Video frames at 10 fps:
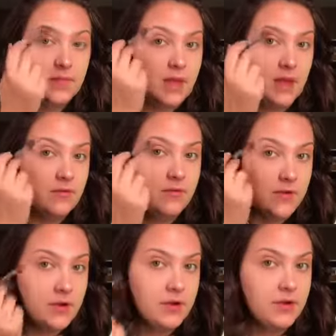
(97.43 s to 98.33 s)
I have a
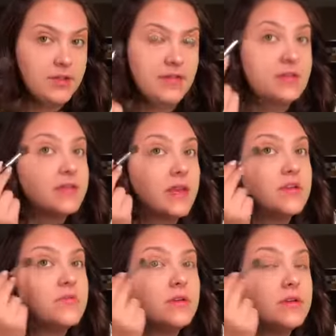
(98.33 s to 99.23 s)
very crazy
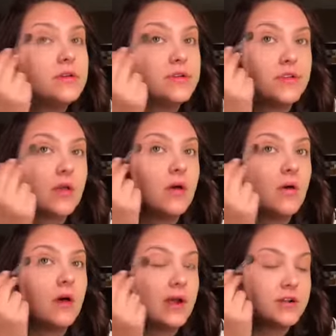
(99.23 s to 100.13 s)
schedule,
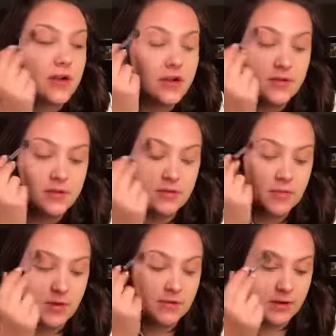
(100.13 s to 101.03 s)
so I try to do
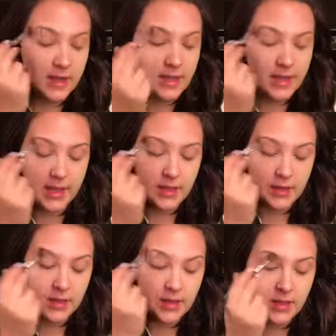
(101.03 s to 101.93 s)
them whenever I
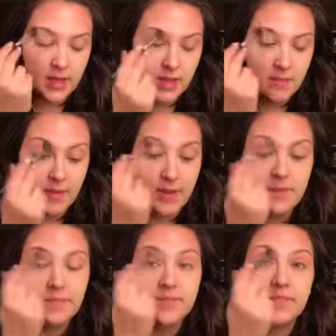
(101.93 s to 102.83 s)
can,
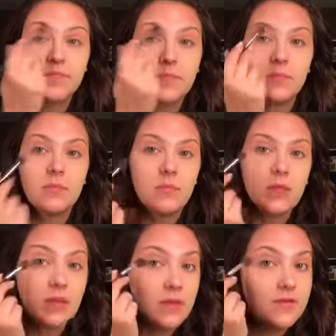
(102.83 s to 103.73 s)
but
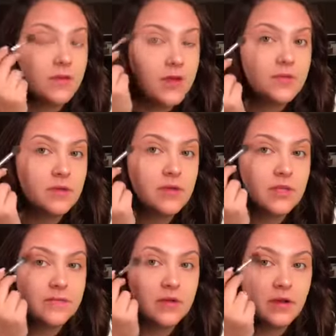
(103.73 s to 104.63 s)
if you guys want to
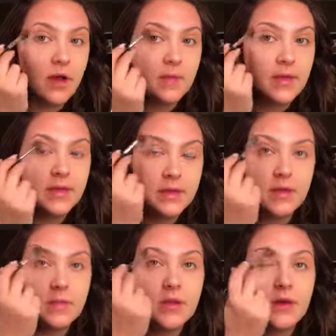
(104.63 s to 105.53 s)
leave a comment and
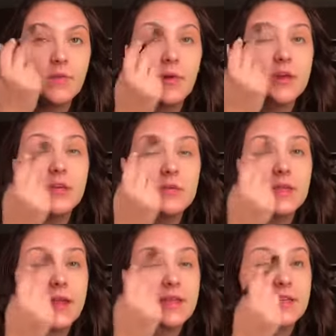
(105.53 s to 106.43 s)
let me know what you
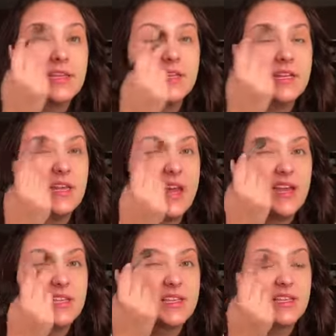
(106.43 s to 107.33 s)
would like to see
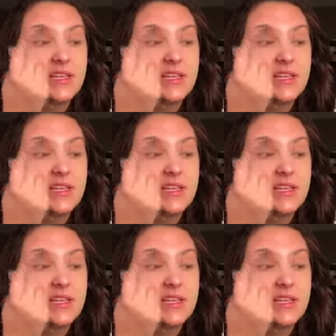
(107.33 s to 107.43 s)
next,